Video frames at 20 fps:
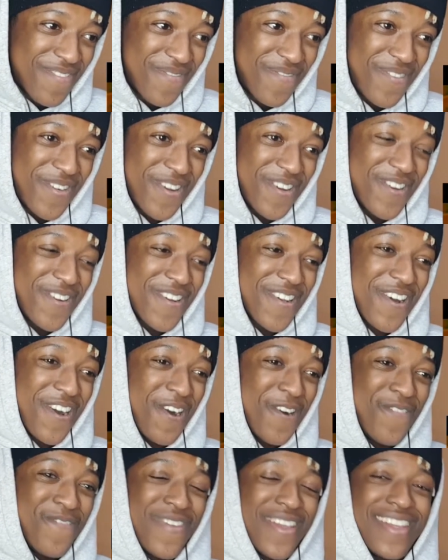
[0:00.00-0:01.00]
Bro,
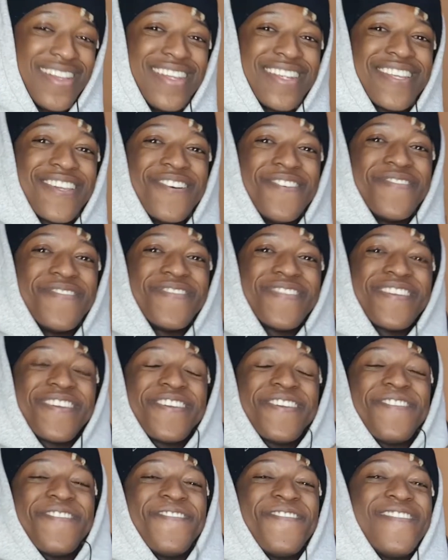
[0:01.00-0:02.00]
Cole Bennett goes
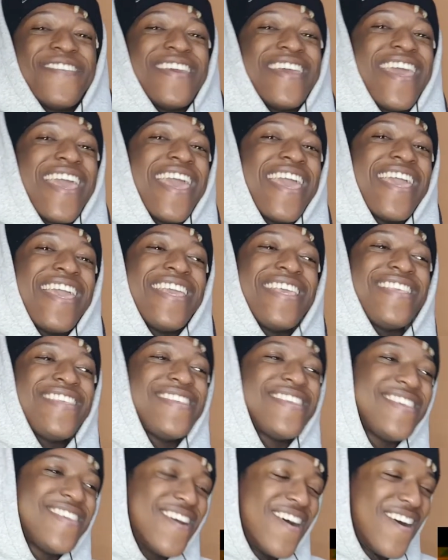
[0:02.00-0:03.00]

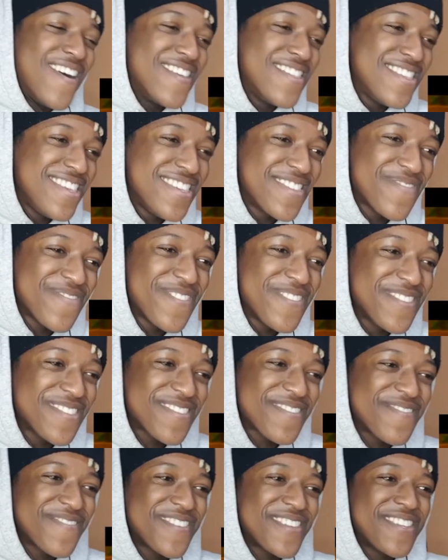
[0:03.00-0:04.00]
crazy on these
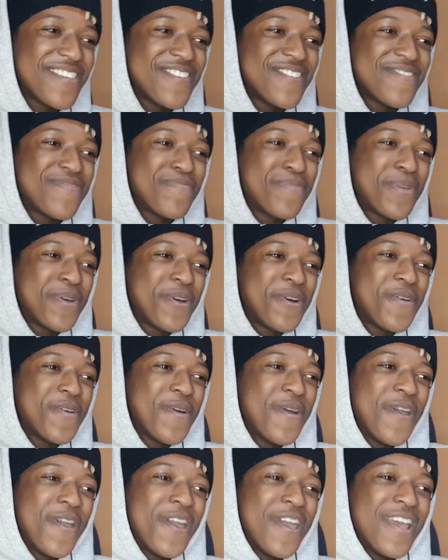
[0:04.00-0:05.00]
music videos,
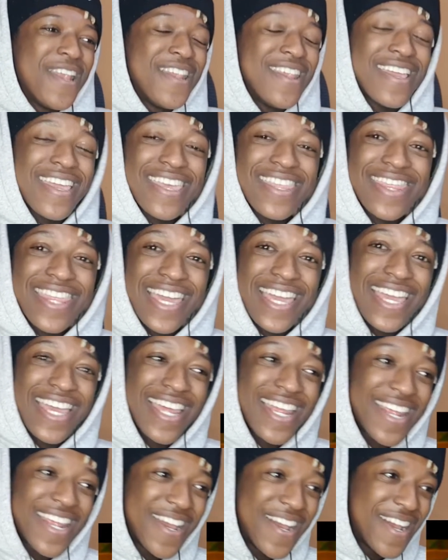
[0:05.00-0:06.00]
bro. Look at
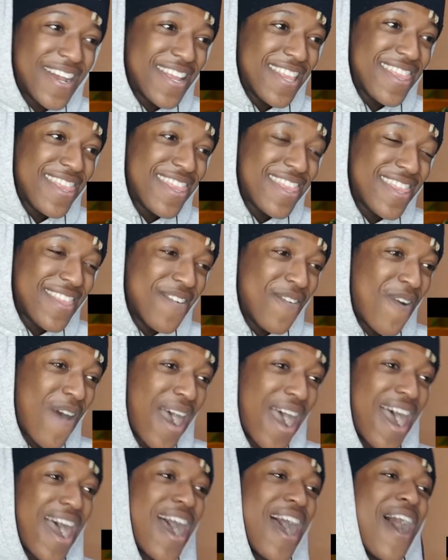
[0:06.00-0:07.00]
that.
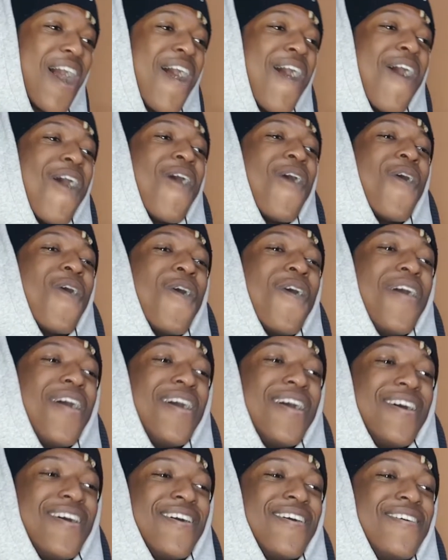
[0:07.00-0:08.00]
Wow.
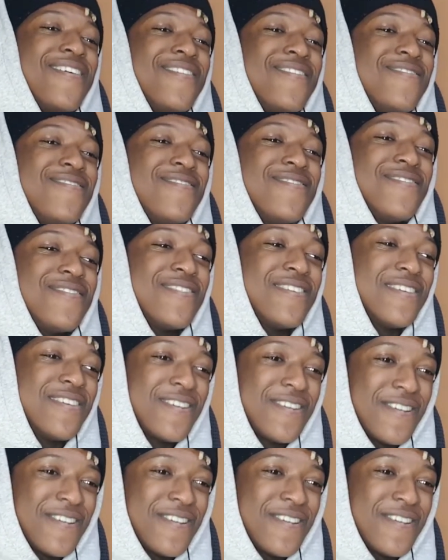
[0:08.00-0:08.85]
With my troops.